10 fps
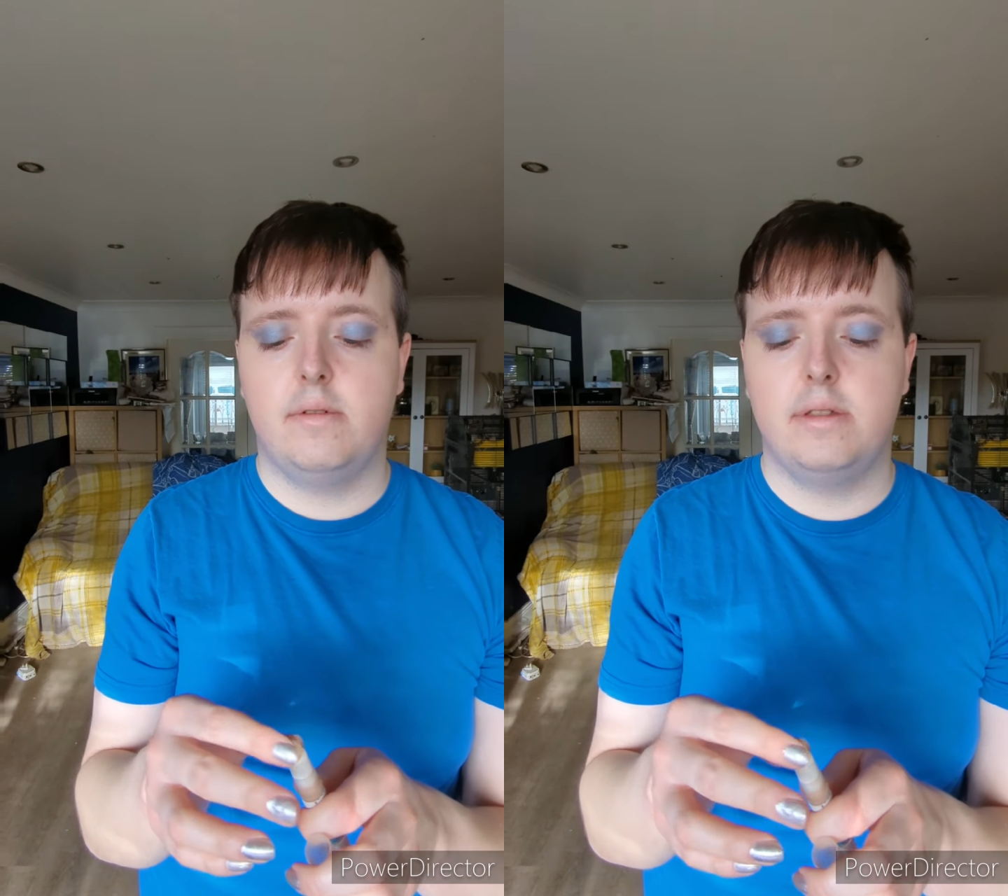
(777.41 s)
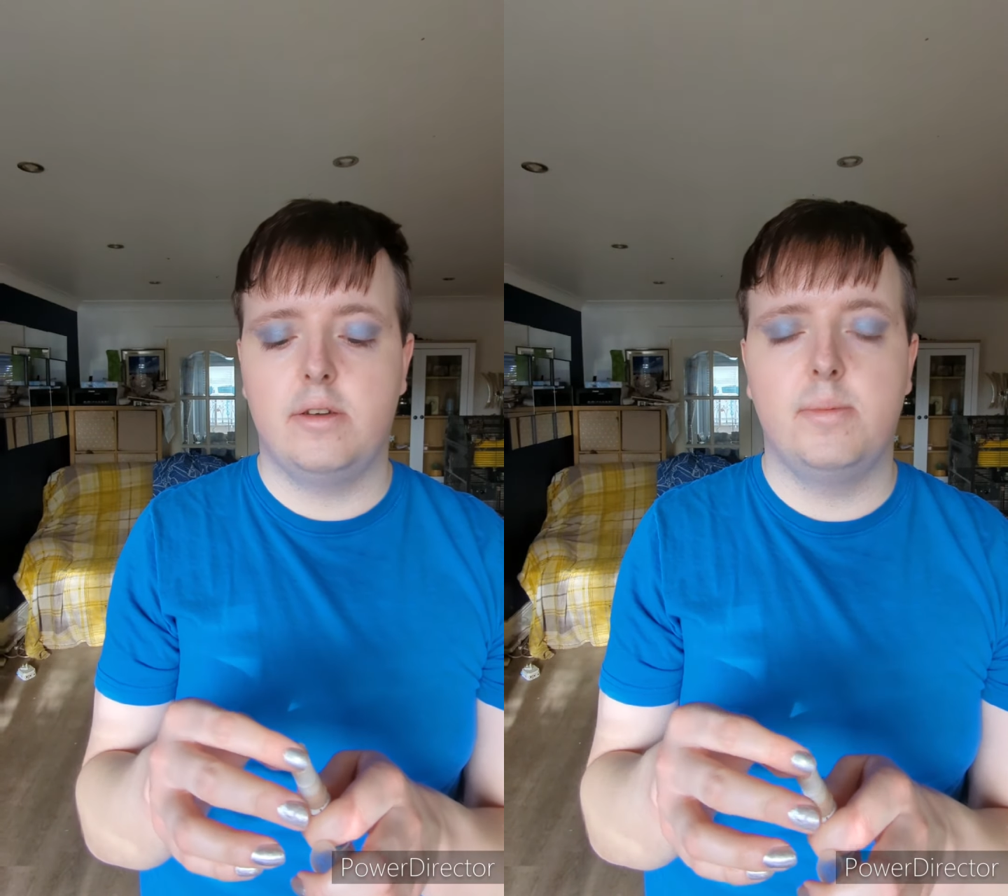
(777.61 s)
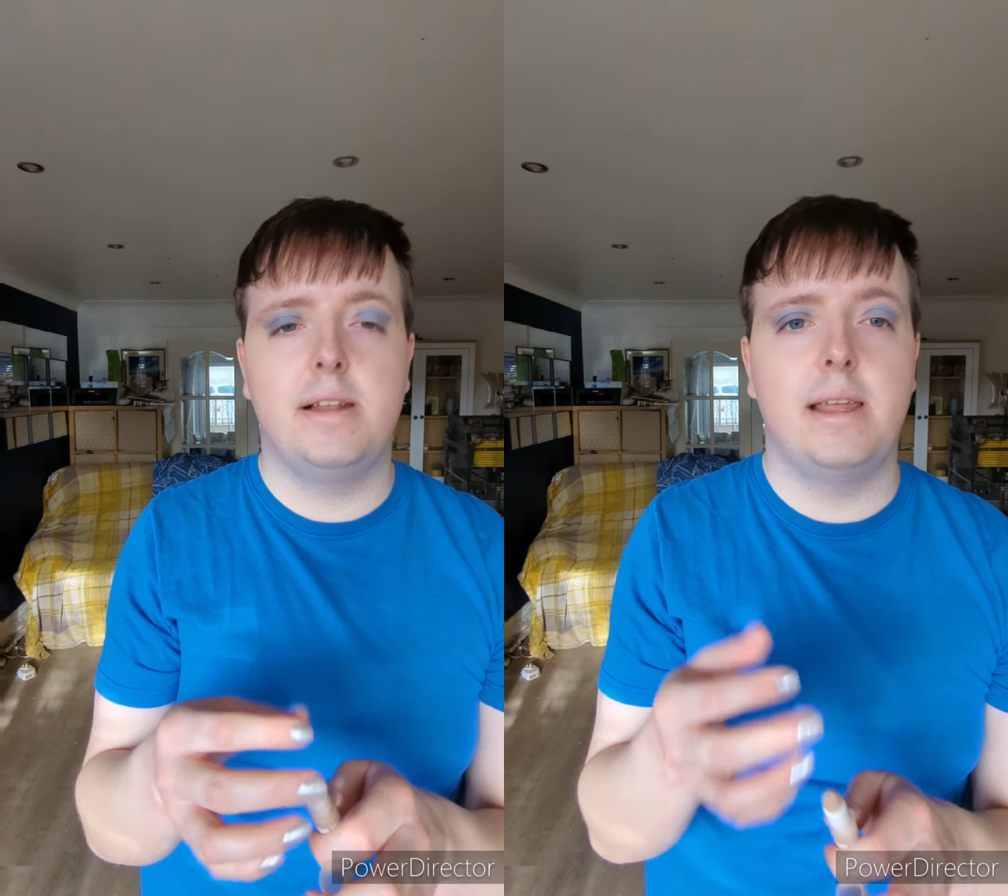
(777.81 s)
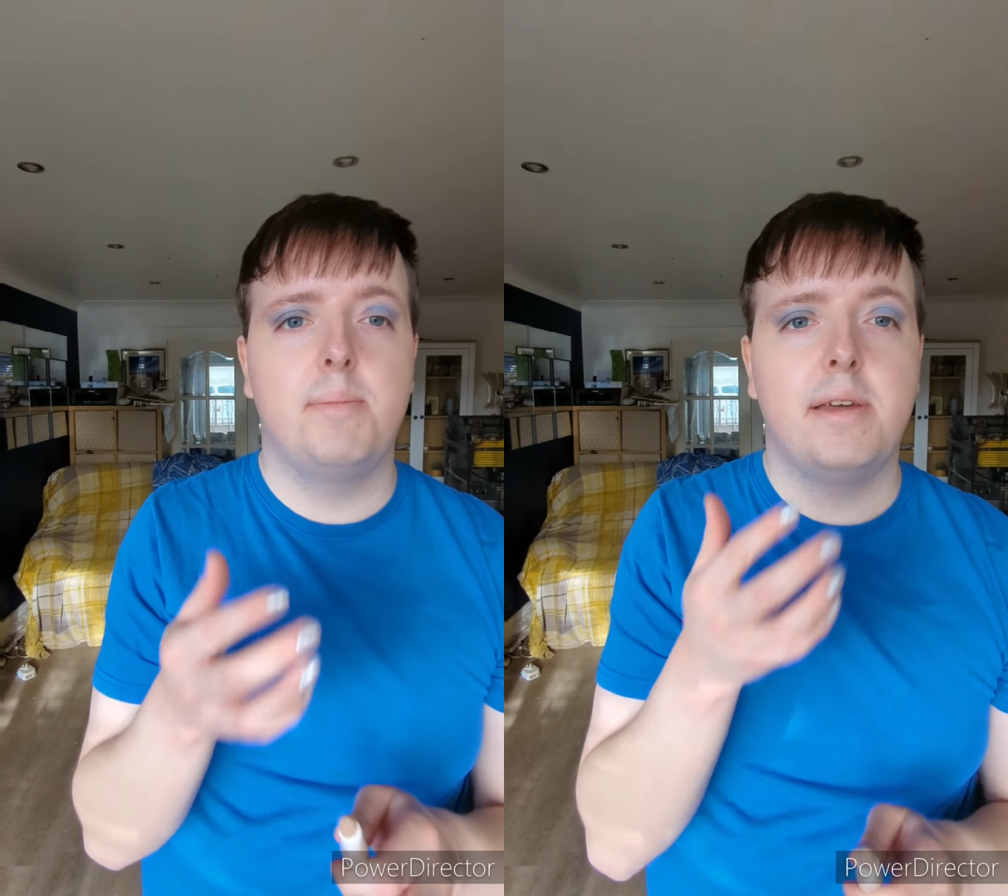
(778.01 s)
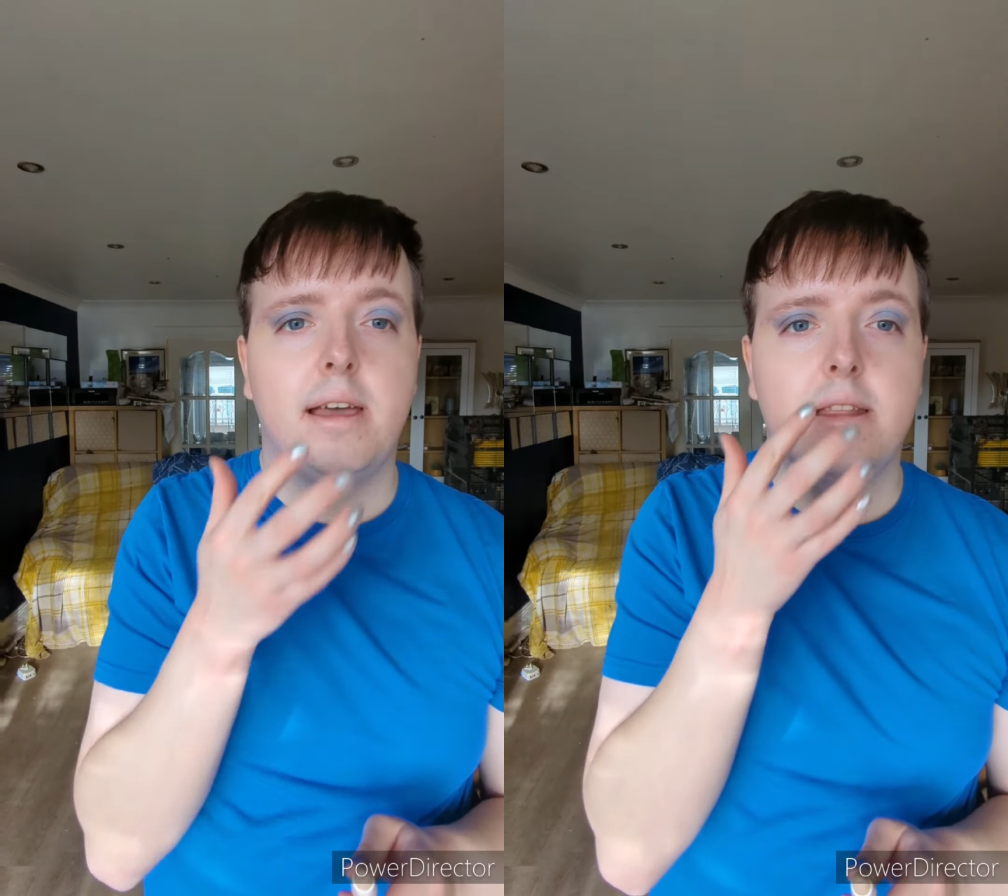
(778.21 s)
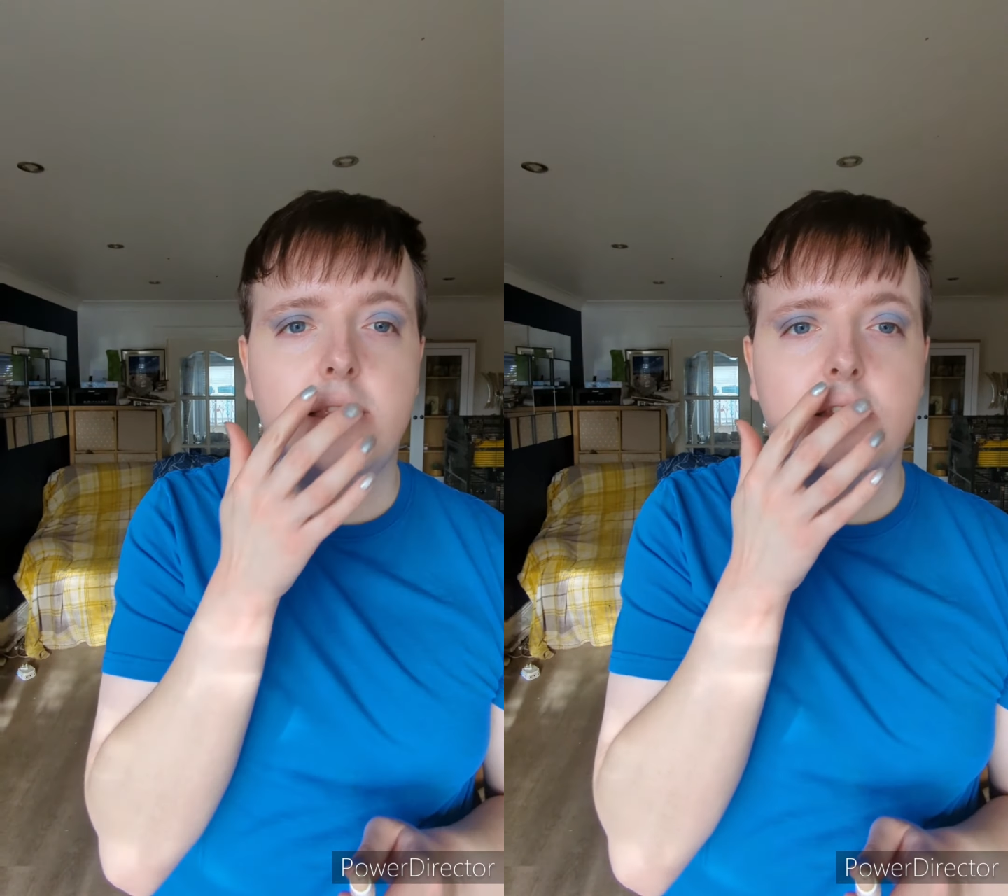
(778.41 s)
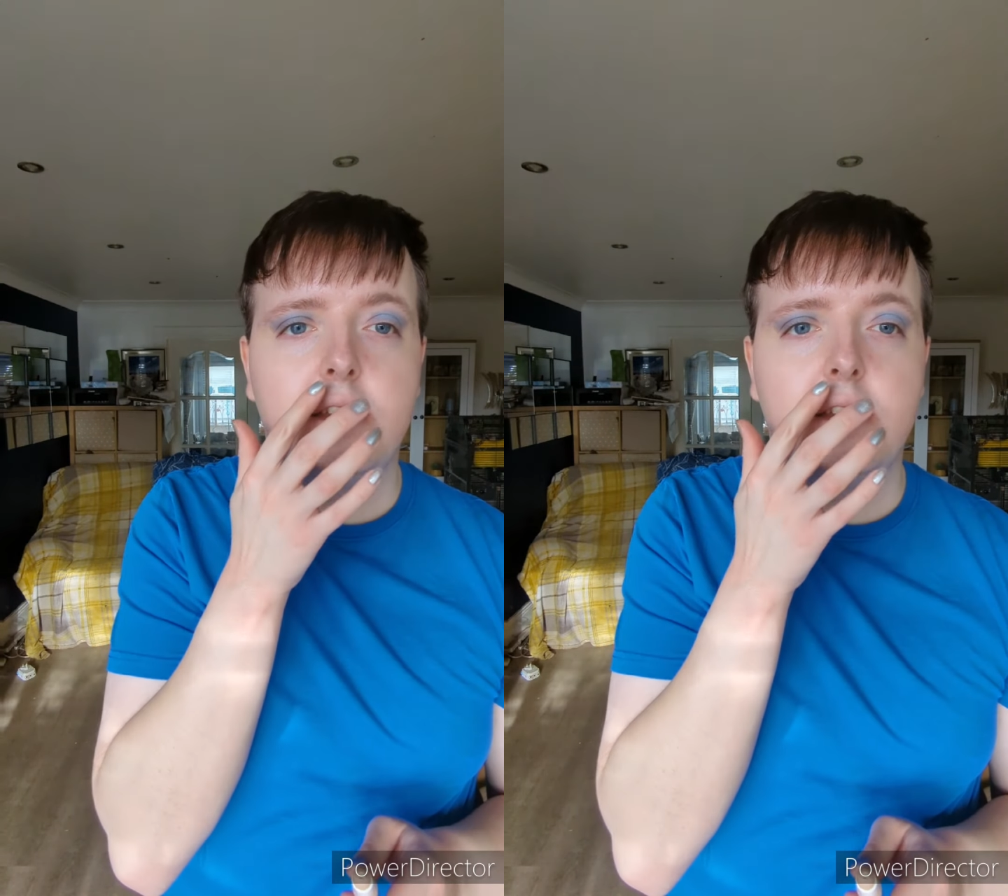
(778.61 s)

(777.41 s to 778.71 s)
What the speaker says: on the upper lip and the